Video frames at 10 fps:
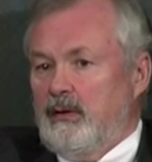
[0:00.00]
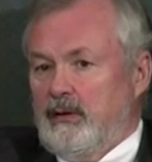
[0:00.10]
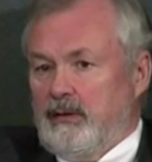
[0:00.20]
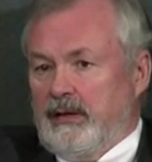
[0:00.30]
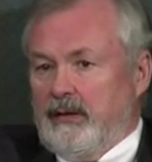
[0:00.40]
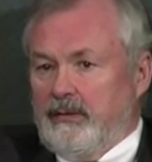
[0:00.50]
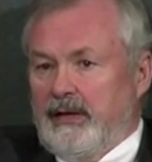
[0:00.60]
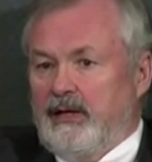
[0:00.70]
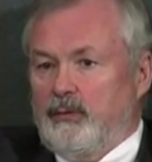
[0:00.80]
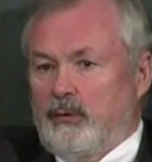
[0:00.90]
in
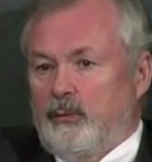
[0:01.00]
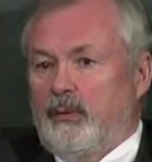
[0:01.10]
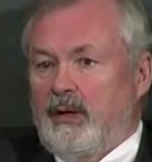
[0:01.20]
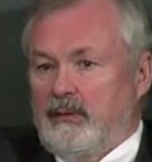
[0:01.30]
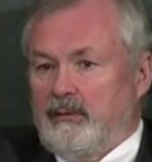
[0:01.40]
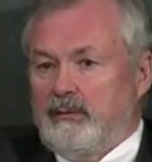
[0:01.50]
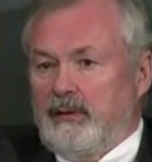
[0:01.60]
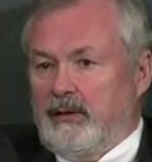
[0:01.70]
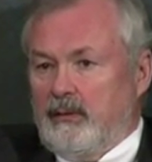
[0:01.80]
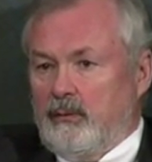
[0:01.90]
LA doing a pilot in
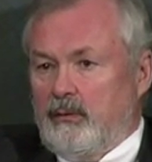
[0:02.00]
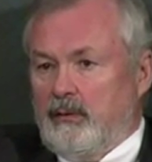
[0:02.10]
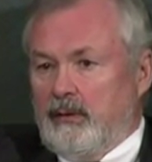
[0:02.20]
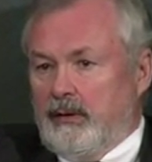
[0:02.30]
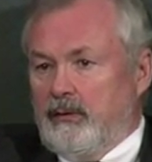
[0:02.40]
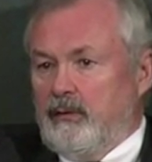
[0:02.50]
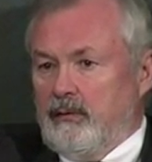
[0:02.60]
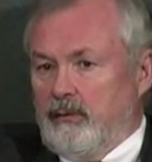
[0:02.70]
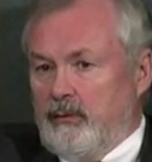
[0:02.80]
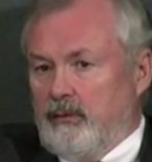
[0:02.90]
that area, and
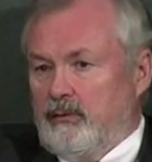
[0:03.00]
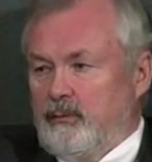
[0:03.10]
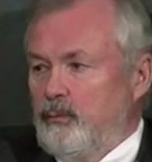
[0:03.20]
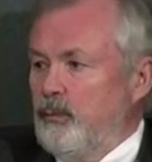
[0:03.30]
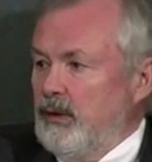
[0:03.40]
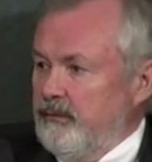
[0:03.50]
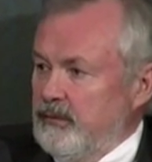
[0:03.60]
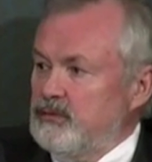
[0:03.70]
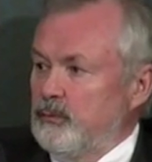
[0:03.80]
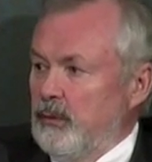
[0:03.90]
the
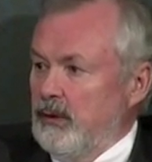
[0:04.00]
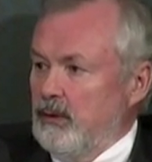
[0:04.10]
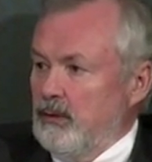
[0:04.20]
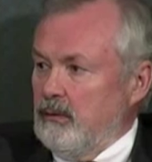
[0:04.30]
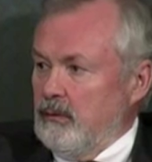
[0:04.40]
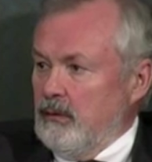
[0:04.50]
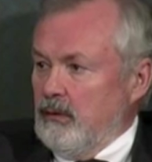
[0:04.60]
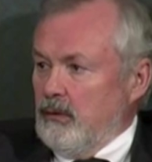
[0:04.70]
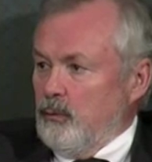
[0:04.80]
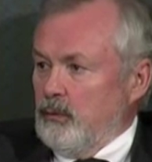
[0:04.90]
benefits from that are
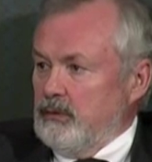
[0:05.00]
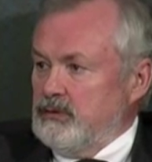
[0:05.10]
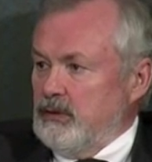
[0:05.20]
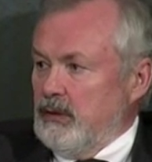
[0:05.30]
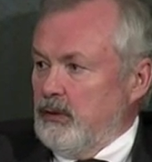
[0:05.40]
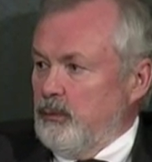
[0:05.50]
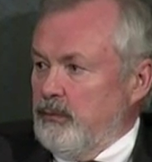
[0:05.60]
really solid.